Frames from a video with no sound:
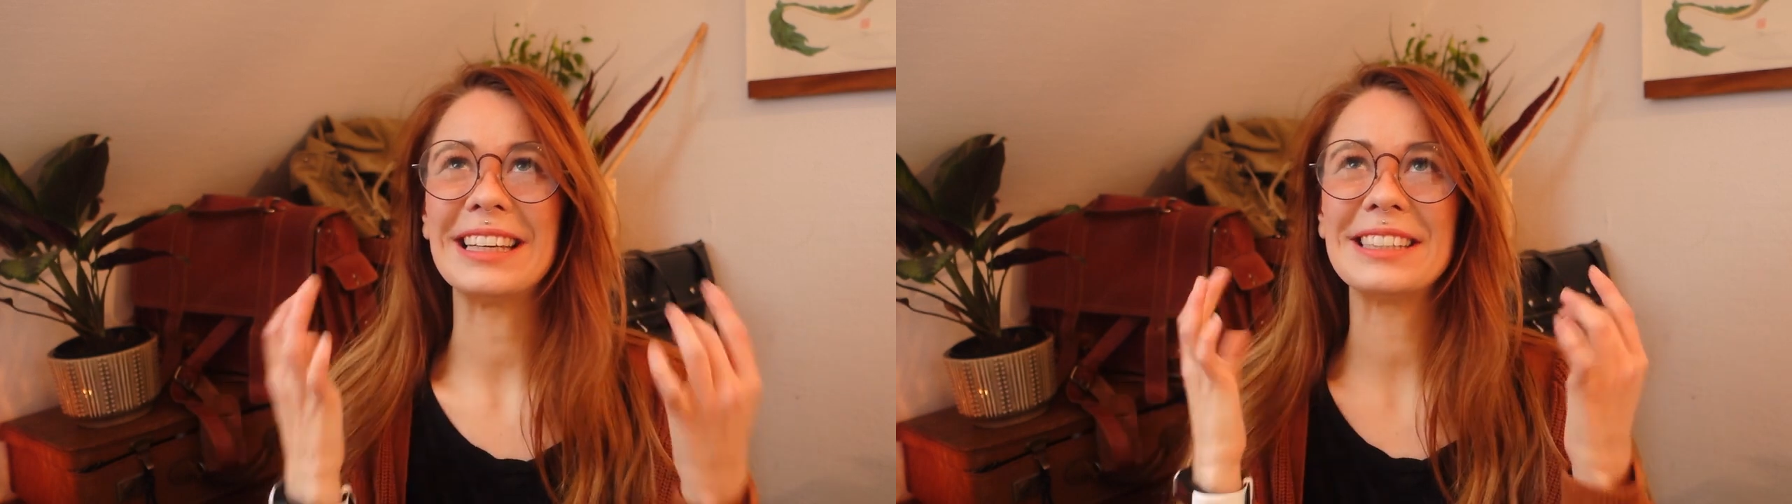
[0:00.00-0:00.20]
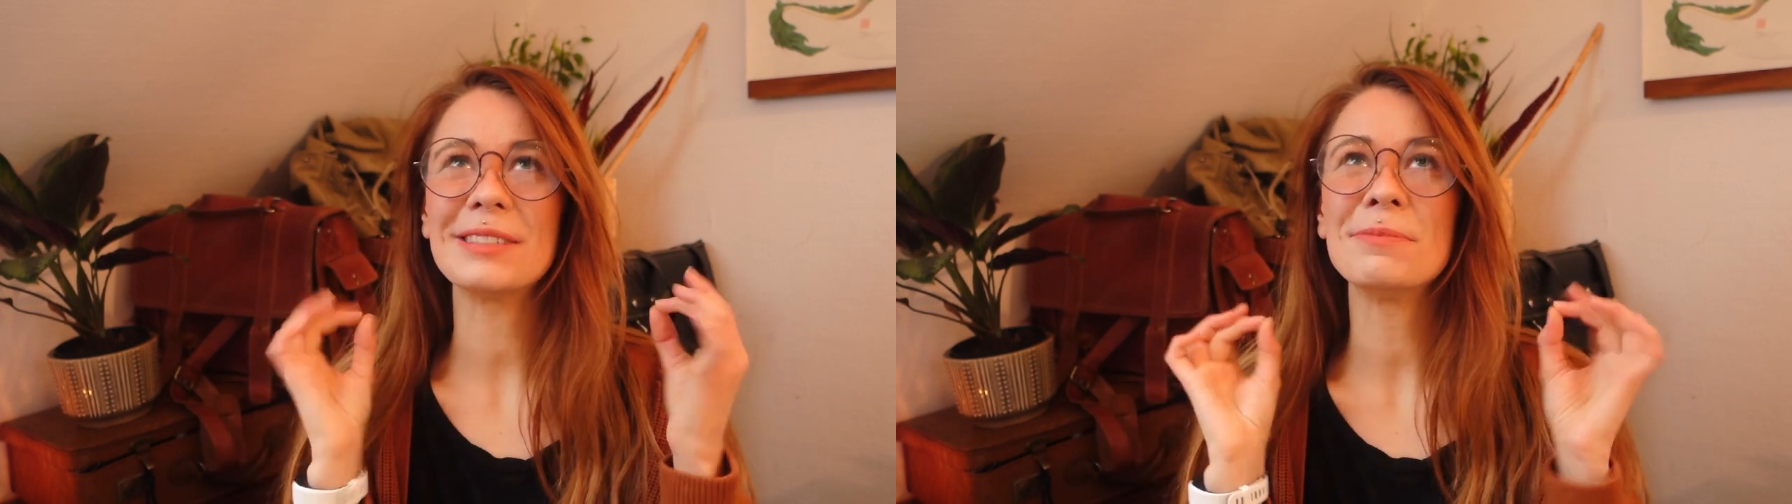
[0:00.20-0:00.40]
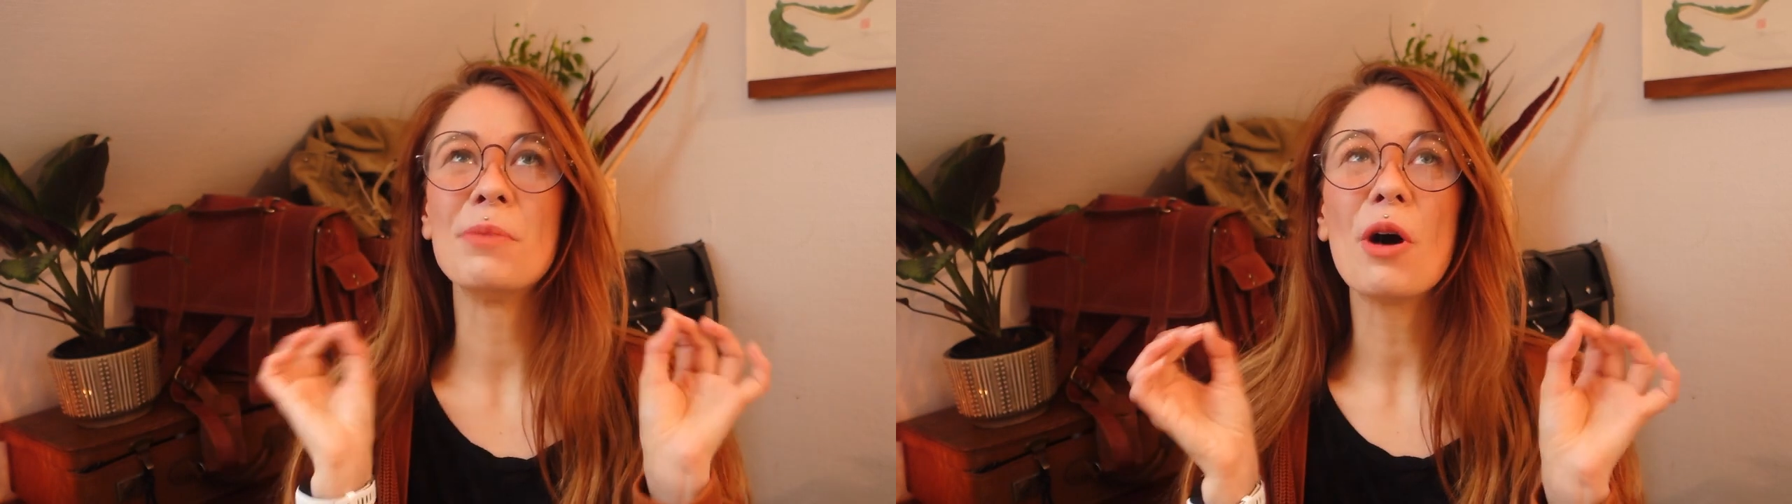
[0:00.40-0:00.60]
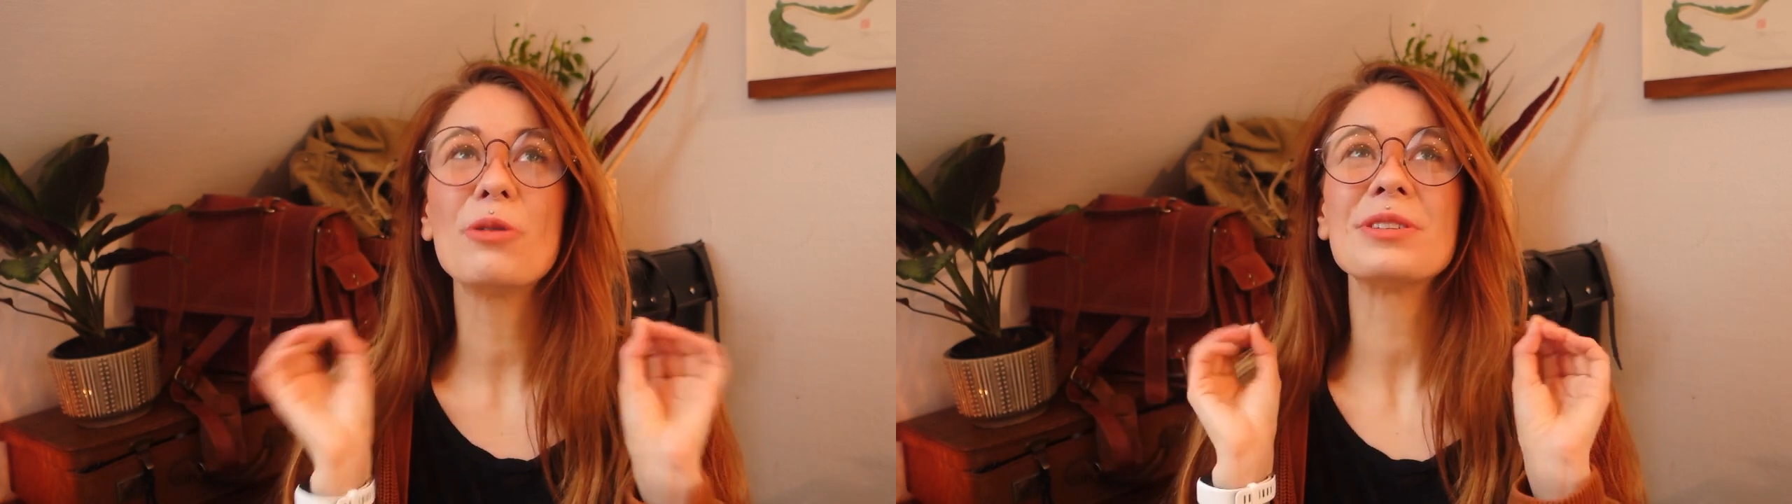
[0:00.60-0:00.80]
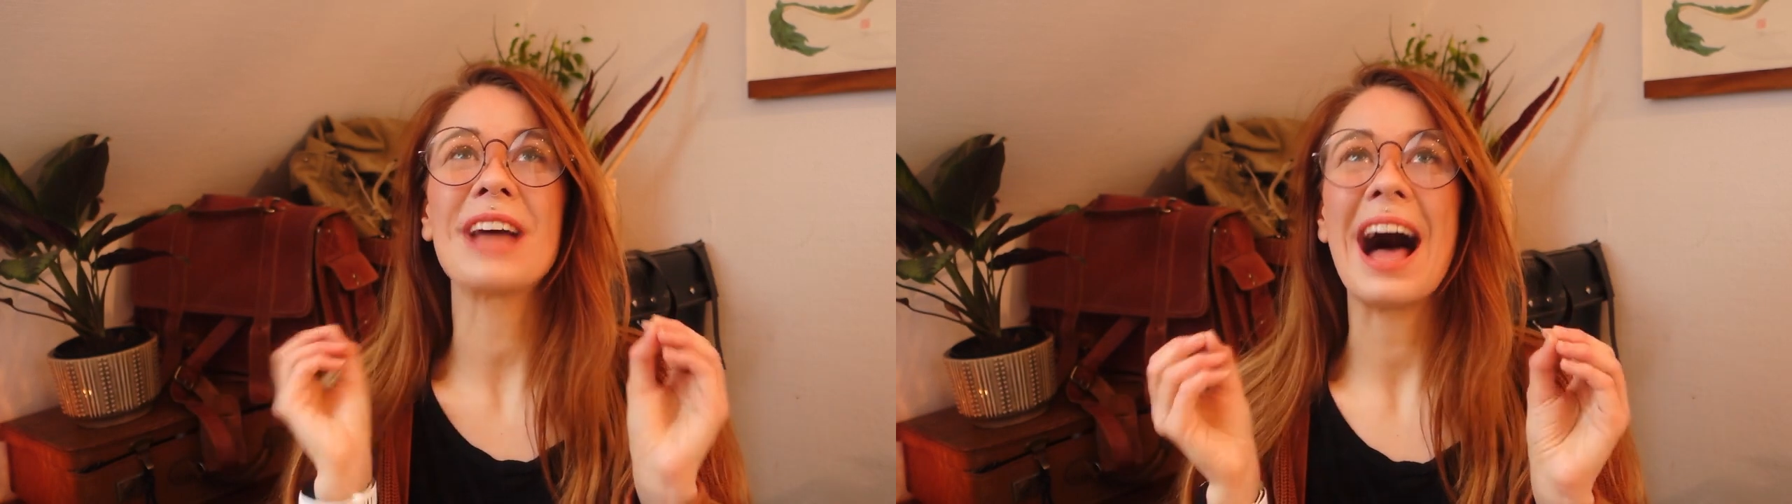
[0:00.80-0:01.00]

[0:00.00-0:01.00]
he's a most